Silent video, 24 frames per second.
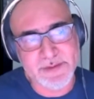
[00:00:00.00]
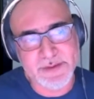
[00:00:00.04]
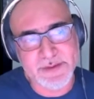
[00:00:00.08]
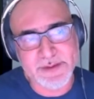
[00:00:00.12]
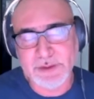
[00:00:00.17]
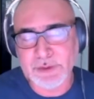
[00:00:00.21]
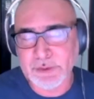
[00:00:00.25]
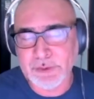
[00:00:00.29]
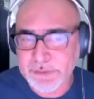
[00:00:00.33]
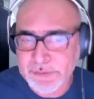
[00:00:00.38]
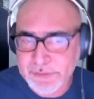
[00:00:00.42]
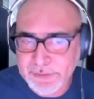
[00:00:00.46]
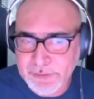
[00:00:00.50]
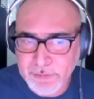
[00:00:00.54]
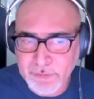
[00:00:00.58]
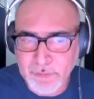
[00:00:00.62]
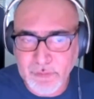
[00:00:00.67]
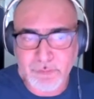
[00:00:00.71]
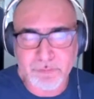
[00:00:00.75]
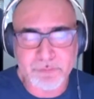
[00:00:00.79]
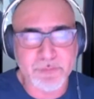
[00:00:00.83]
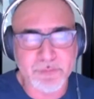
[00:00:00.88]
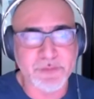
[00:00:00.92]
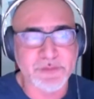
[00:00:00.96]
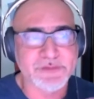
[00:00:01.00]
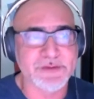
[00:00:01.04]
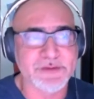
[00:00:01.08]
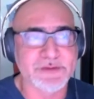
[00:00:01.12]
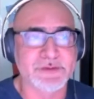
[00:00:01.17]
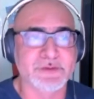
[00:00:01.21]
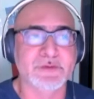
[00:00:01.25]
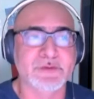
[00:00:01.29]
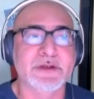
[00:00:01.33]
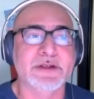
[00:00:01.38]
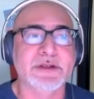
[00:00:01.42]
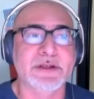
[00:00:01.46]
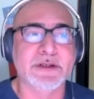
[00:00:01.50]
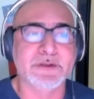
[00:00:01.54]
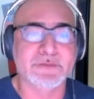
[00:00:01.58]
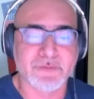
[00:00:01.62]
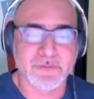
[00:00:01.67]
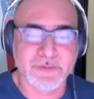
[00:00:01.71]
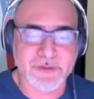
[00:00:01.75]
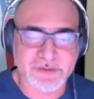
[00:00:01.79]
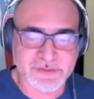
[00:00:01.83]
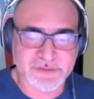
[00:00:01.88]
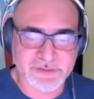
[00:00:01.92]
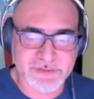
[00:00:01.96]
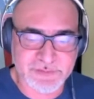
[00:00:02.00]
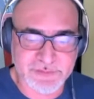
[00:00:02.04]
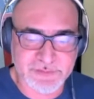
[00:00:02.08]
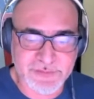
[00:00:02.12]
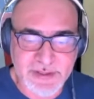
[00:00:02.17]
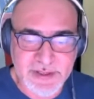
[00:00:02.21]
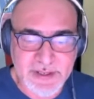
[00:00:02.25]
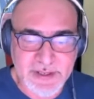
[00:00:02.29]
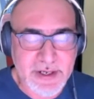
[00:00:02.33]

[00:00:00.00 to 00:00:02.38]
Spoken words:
including the notebooks, including introduction,